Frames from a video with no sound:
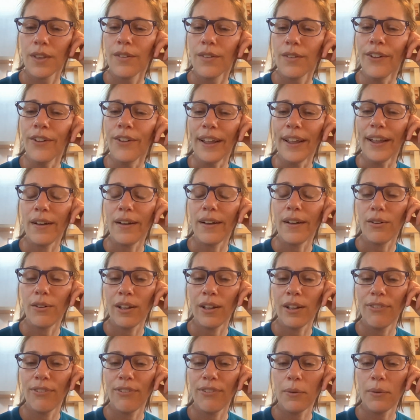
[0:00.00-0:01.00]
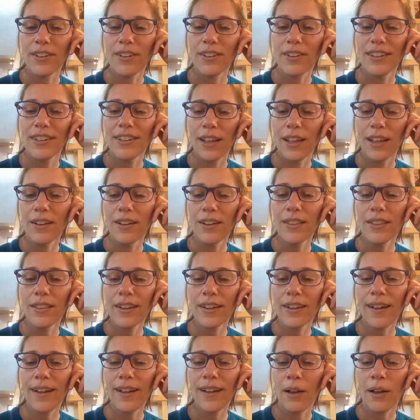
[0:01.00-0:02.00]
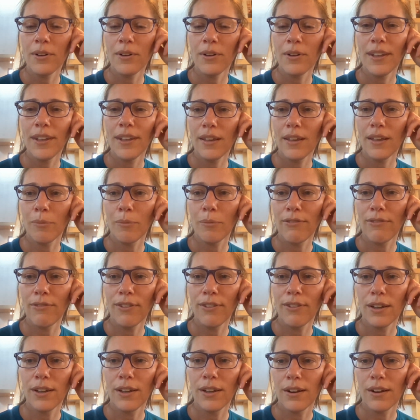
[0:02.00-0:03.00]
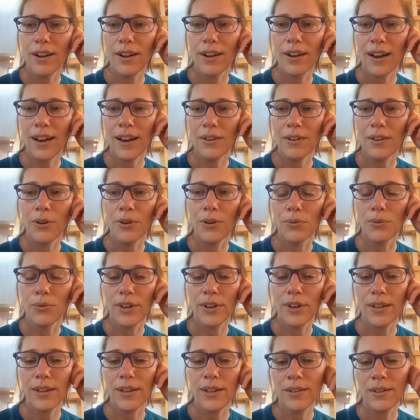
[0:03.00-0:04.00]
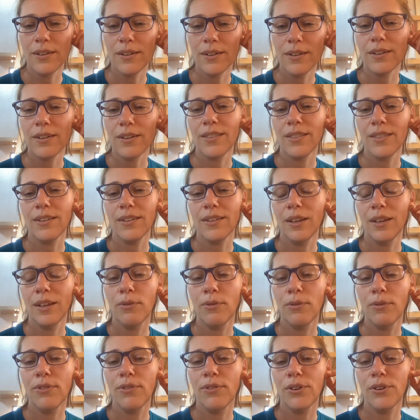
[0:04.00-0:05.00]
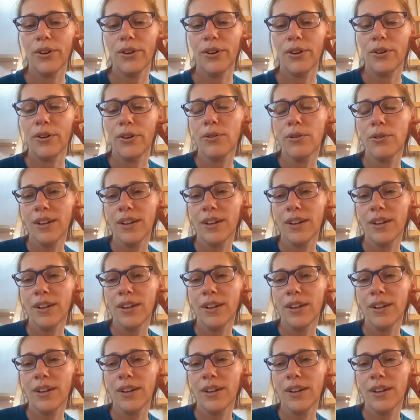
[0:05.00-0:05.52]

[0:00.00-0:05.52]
And now, if I was standing there, I would take my finger and I'd go right under the tip of your toe,